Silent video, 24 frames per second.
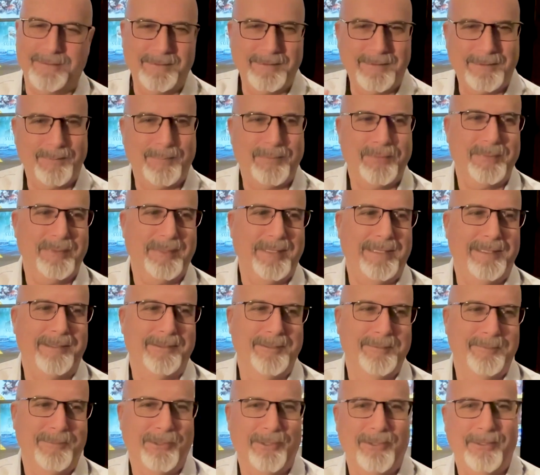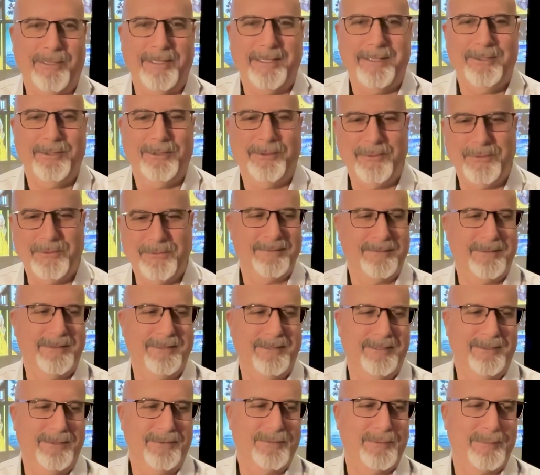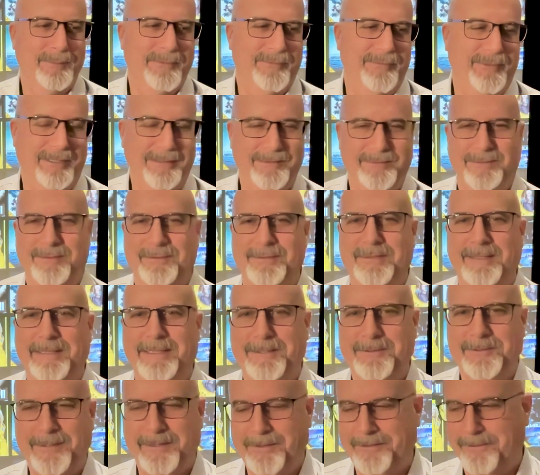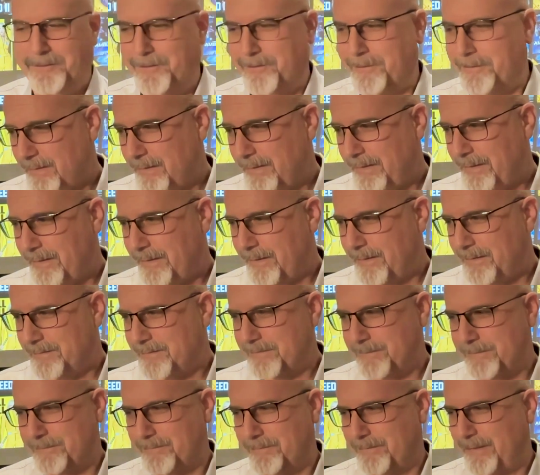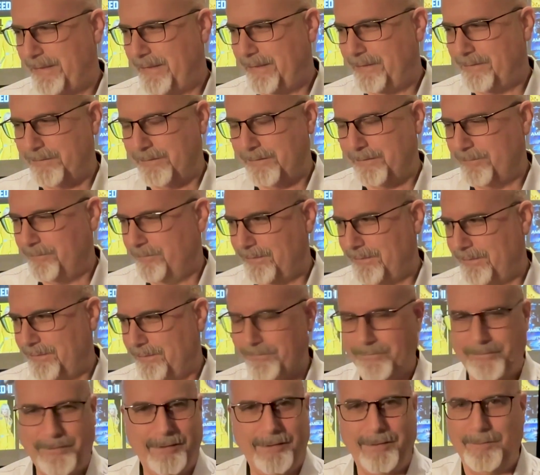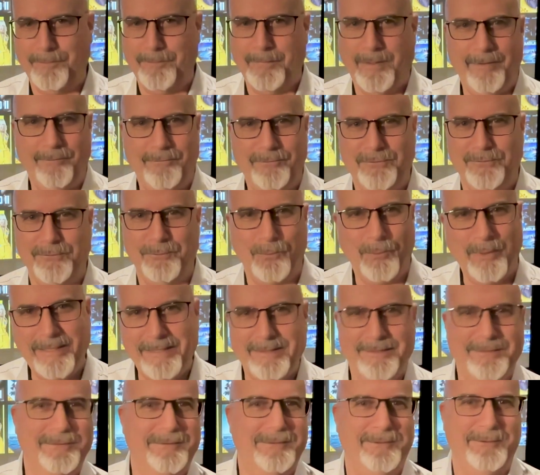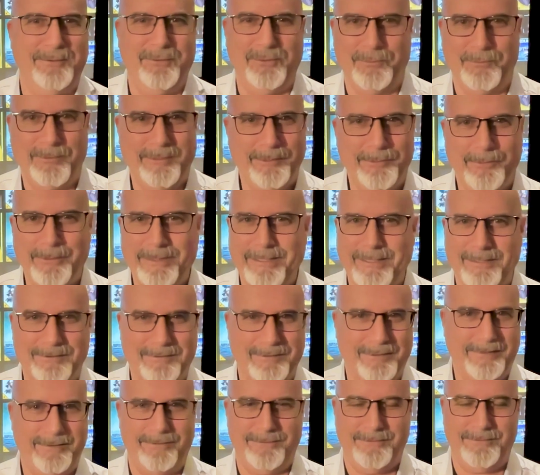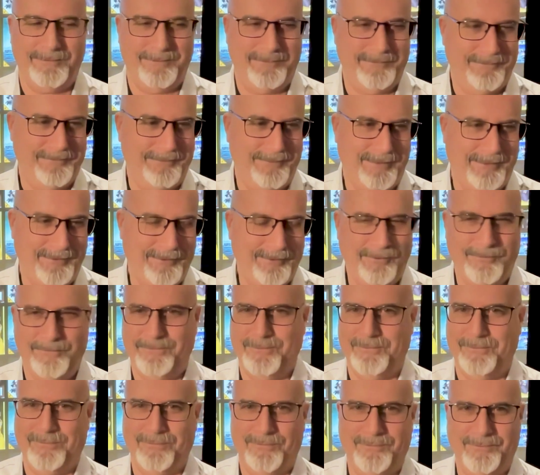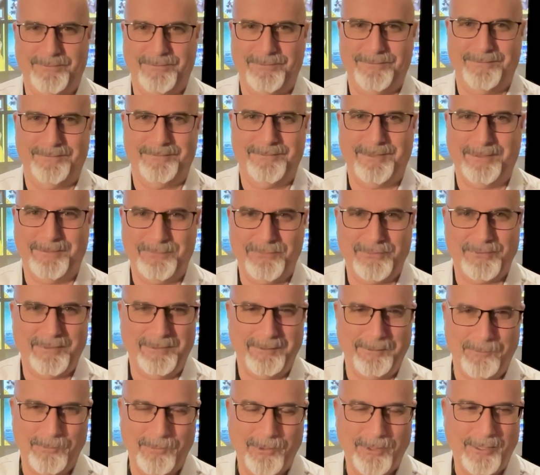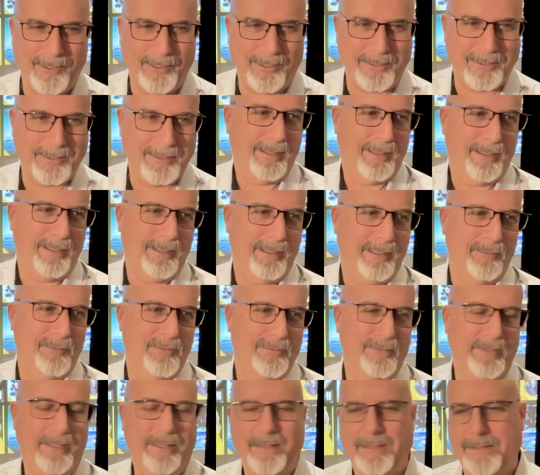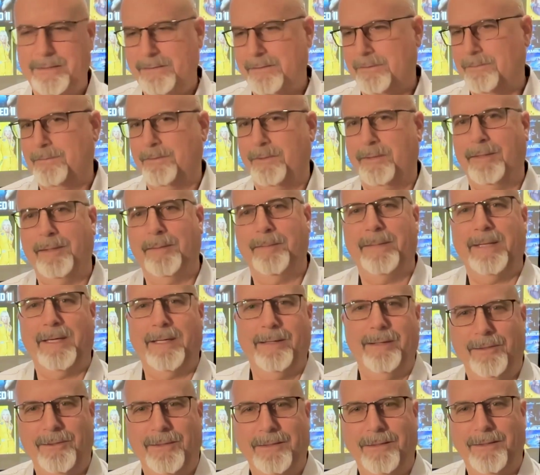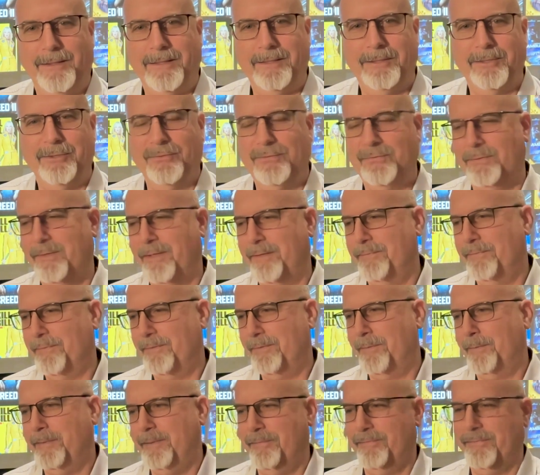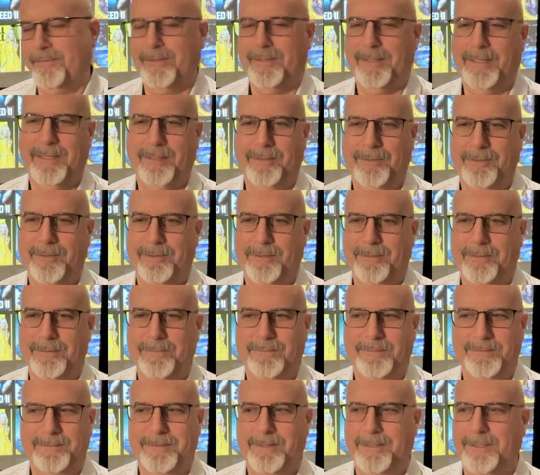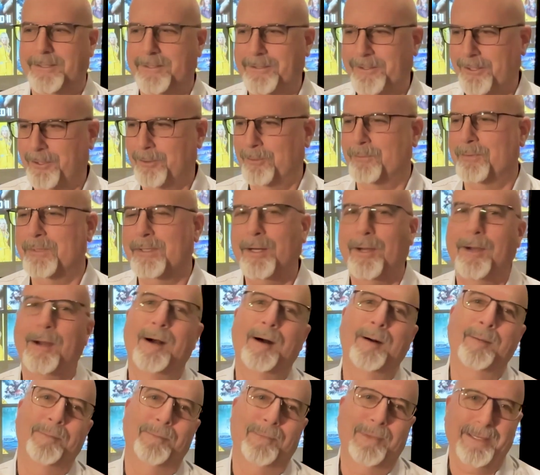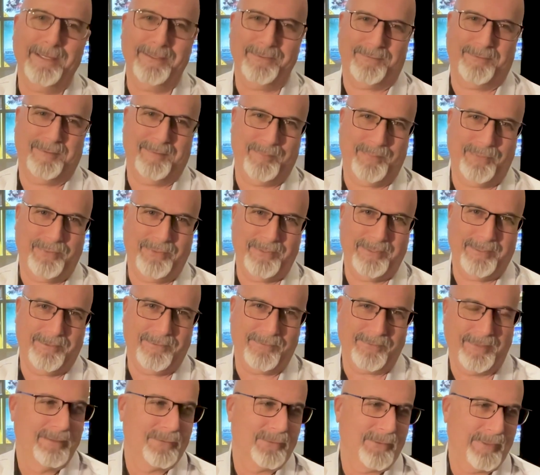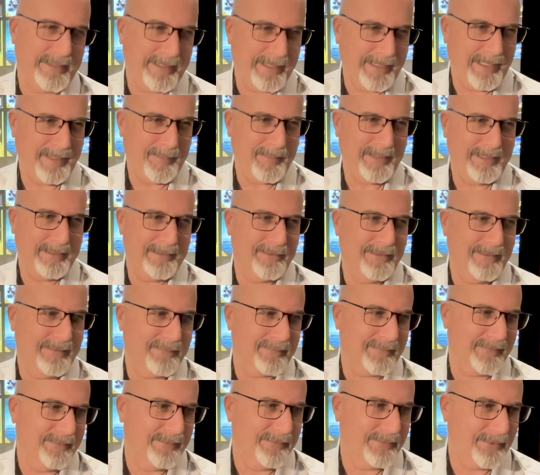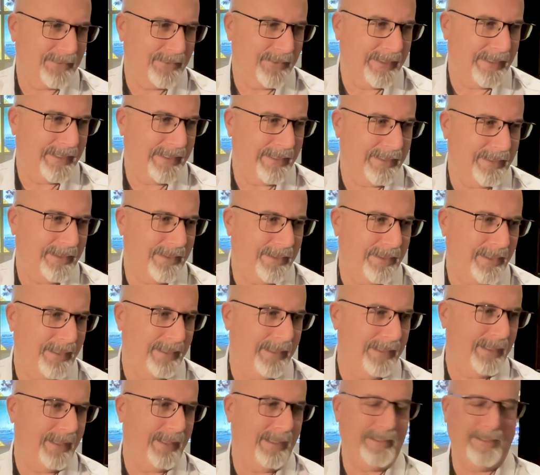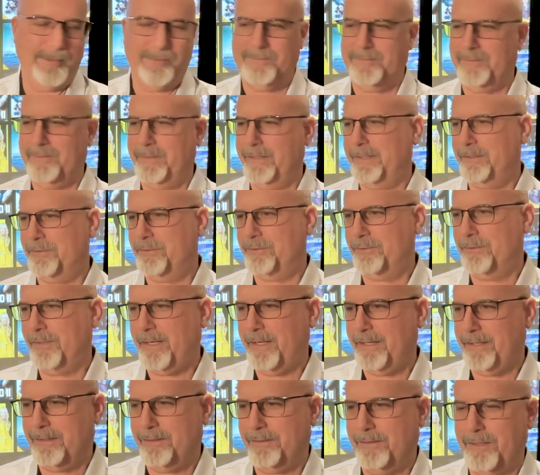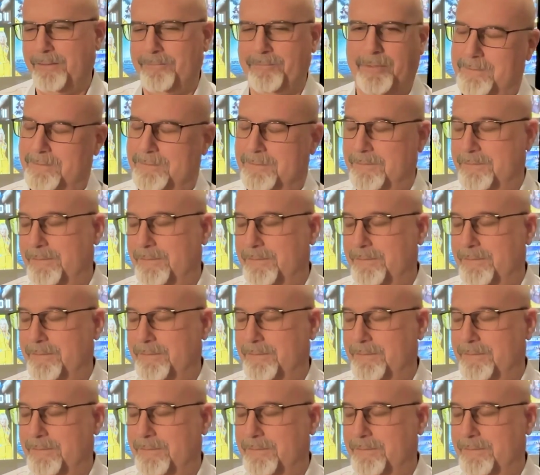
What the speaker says: up Alan Murray, who was the supervising sound editor. And I said, Alan, I think I may have just wasted 3 weeks. I don't know if stuff's going to work. And he was like, oh, don't worry about it. I like your stuff. It'll be fine. And I said, no, come listen, please. So he came and he listened to it. And he was like, it's great. I love it. So I was